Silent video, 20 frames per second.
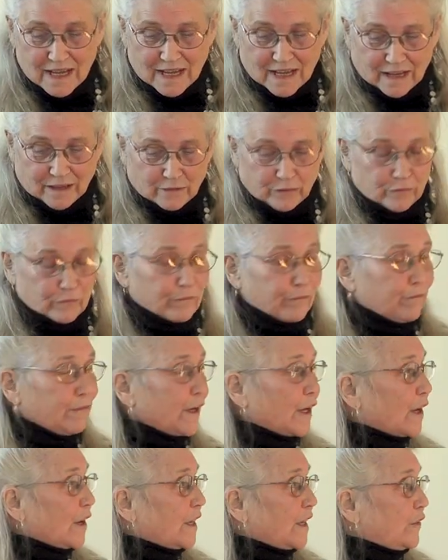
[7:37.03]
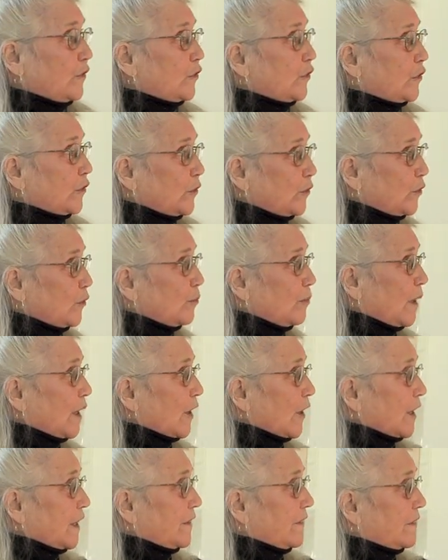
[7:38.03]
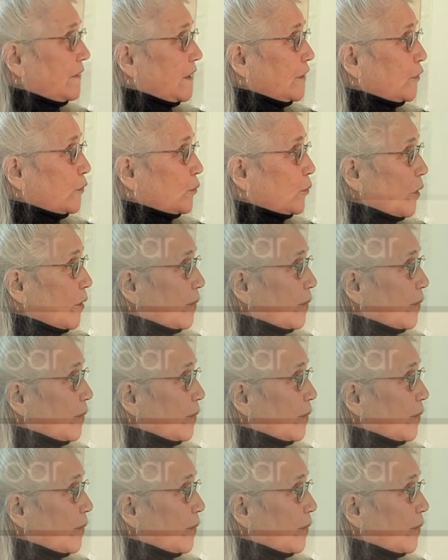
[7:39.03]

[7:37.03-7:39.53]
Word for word: and very soon married this